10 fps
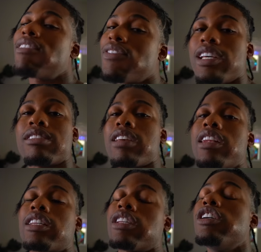Even if he doesn't say
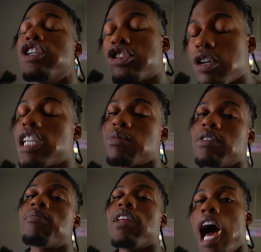nothing, trust
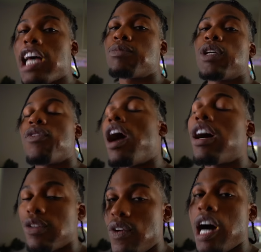me. I speak for
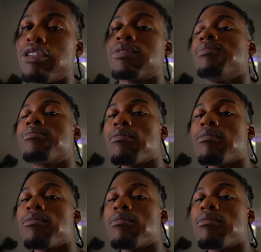all the fathers.